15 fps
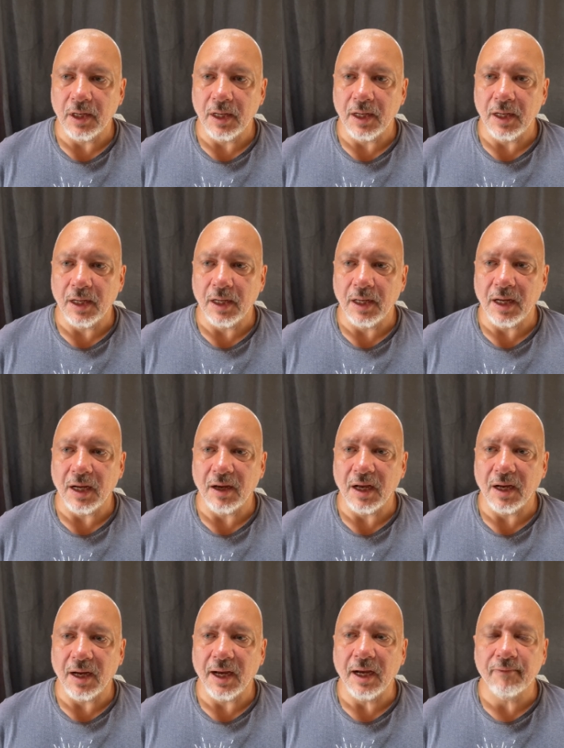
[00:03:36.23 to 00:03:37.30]

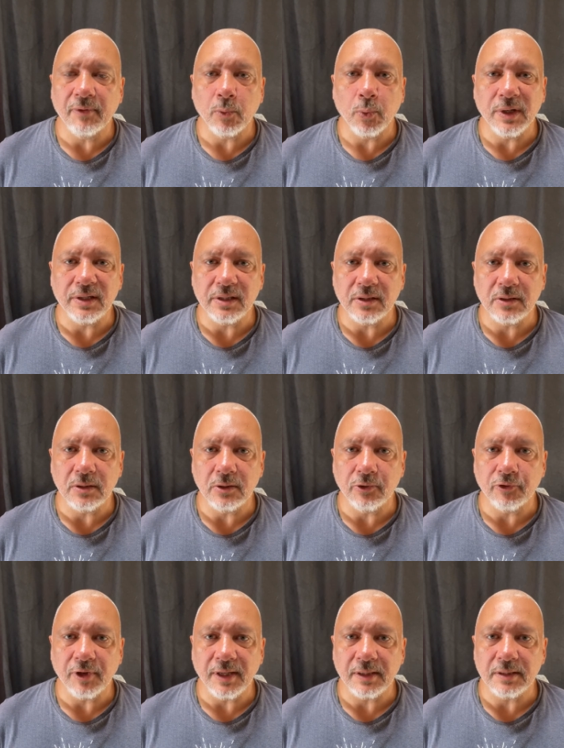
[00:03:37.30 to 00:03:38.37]
I have a winter
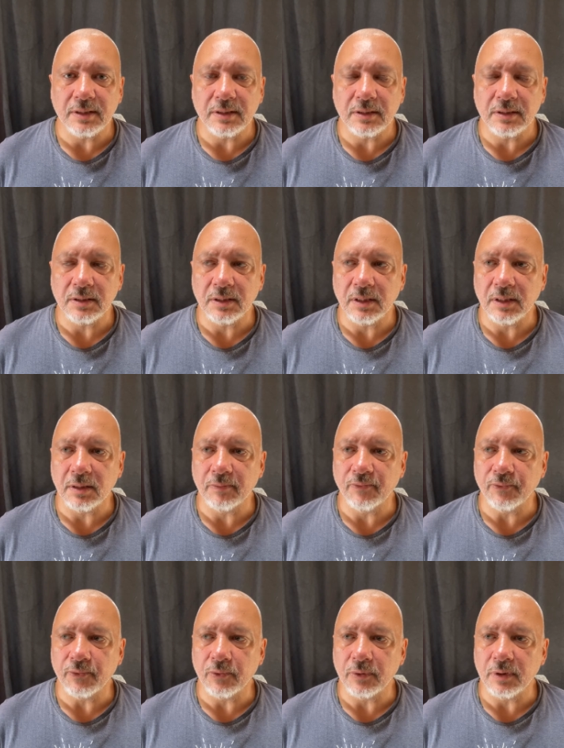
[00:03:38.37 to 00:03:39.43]
contract
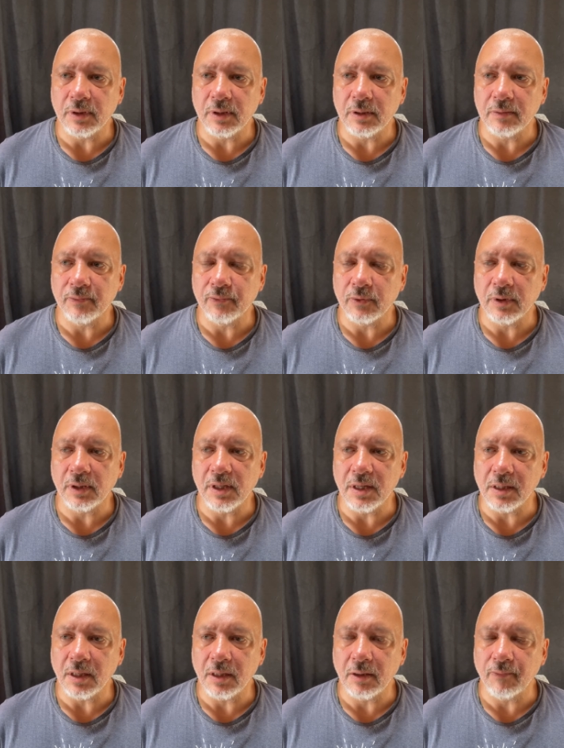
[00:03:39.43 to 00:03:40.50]
for the
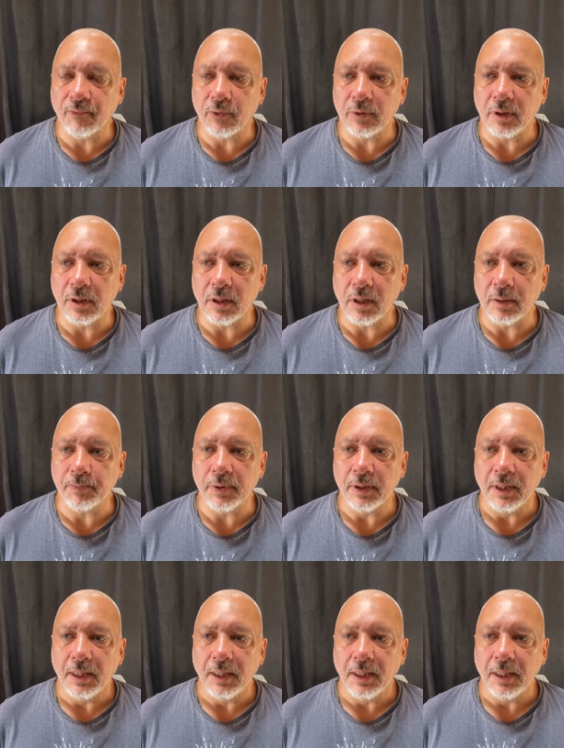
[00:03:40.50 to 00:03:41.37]
club.